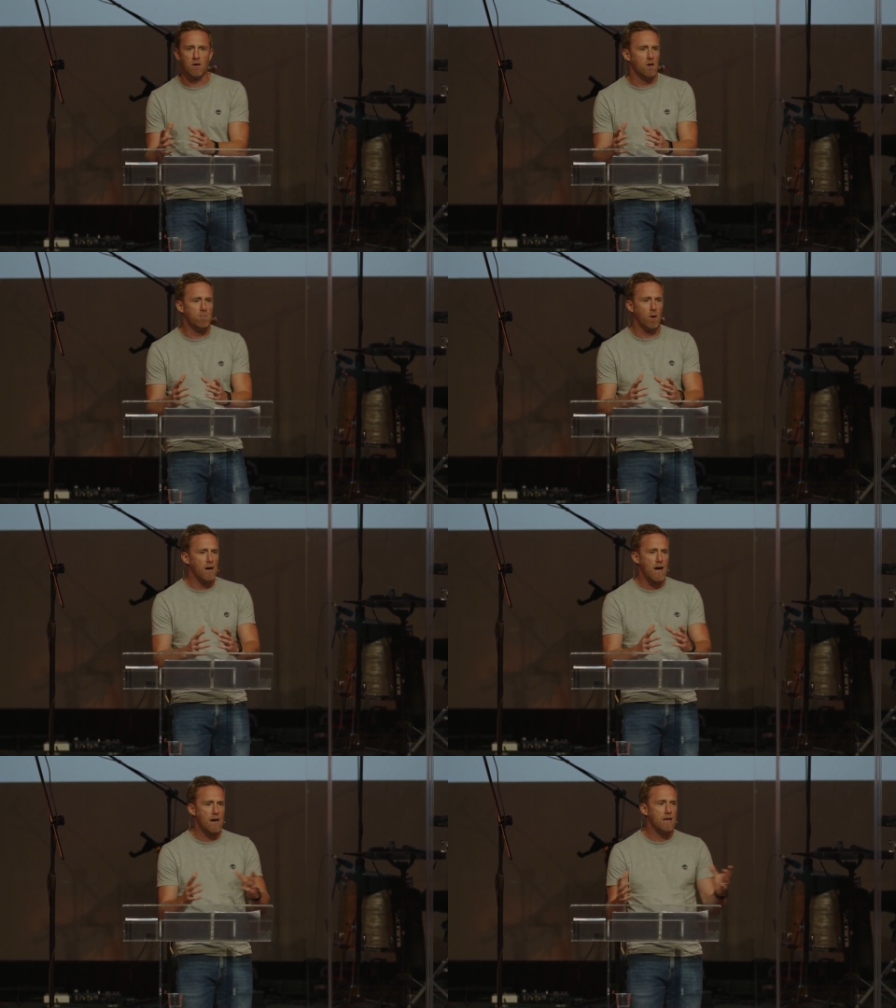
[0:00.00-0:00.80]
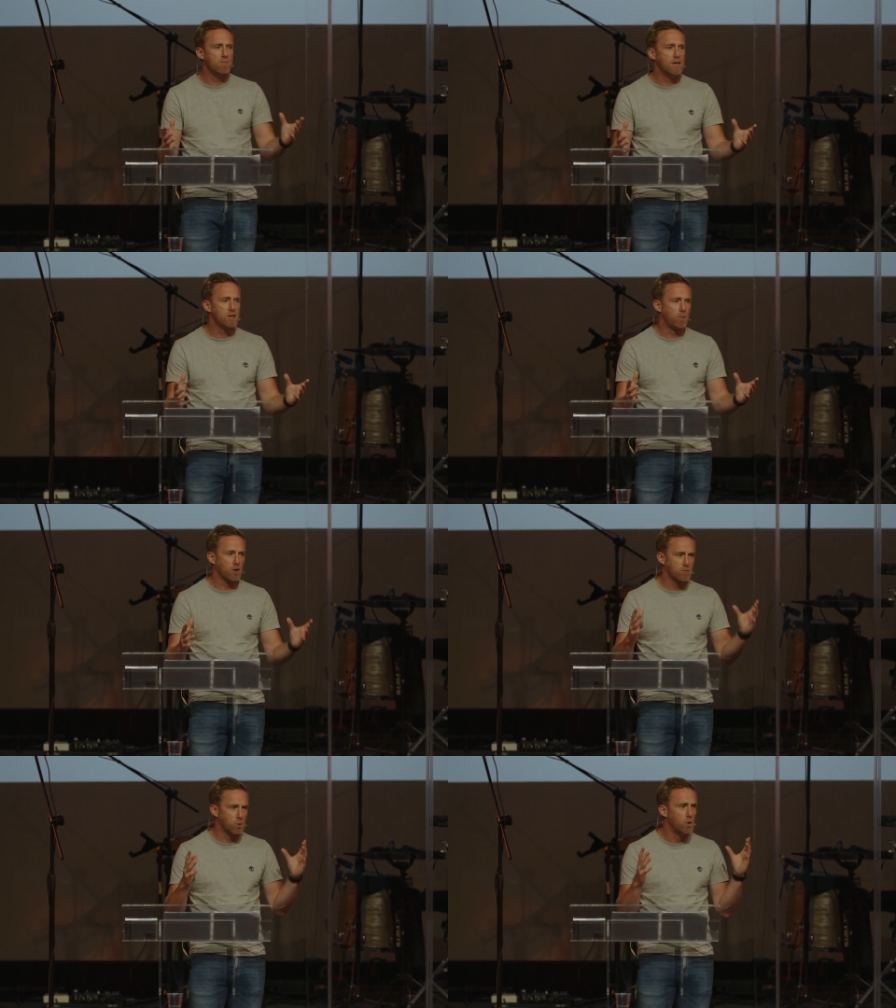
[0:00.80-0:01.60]
so that by any means
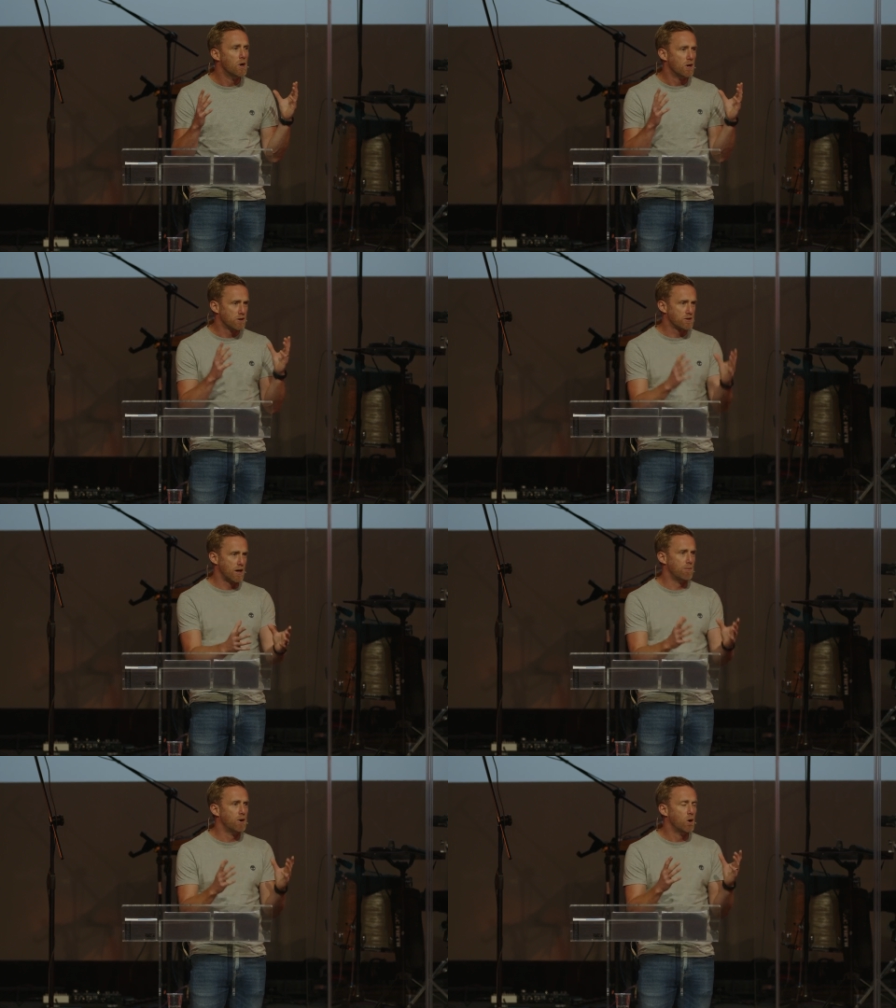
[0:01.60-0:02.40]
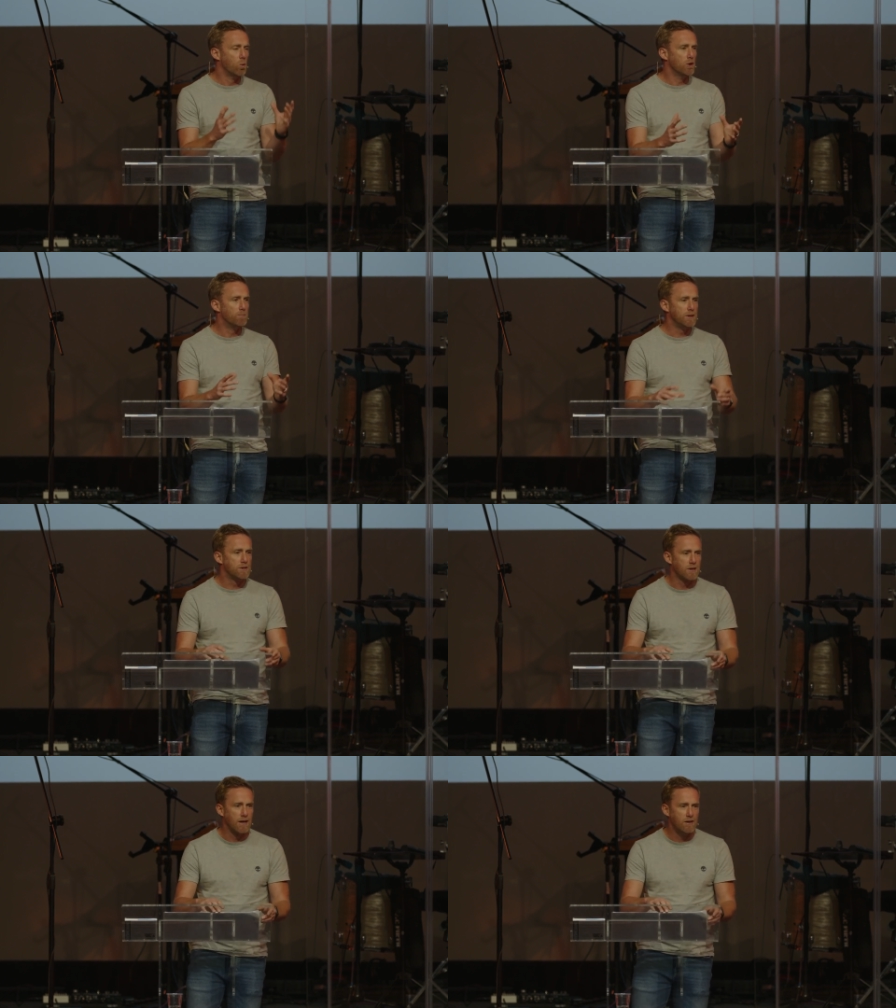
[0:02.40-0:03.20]
possible, some would be
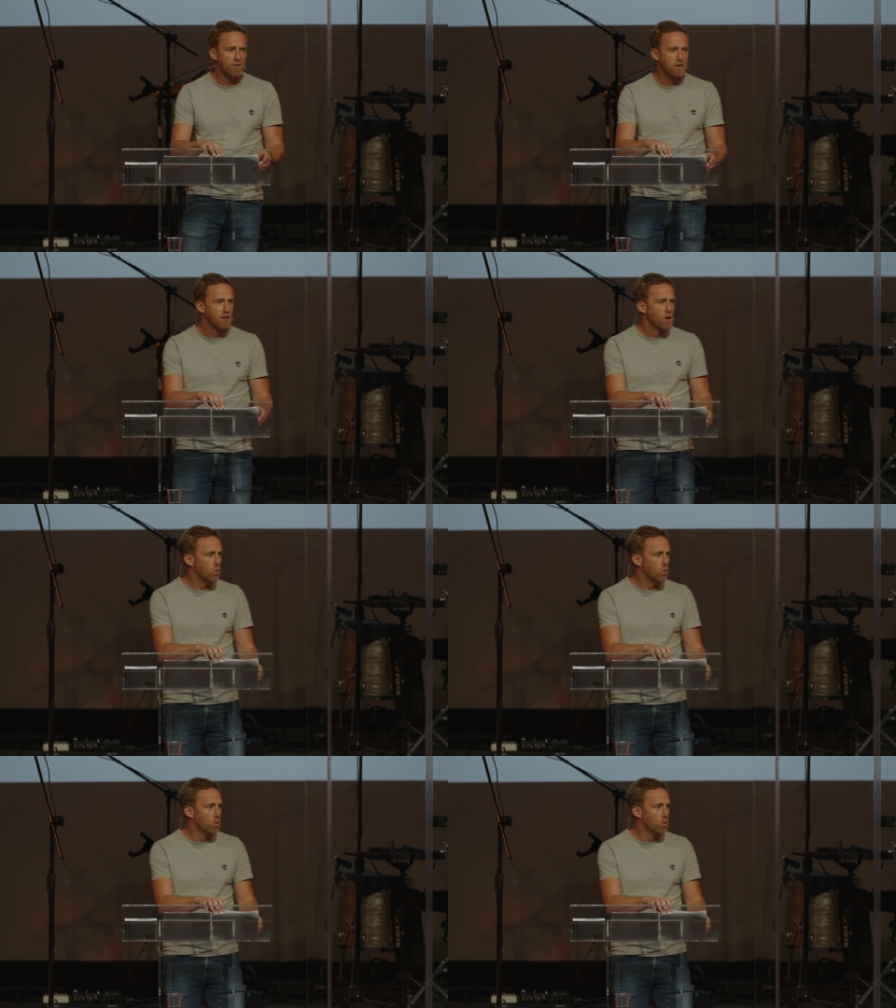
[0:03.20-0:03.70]
saved.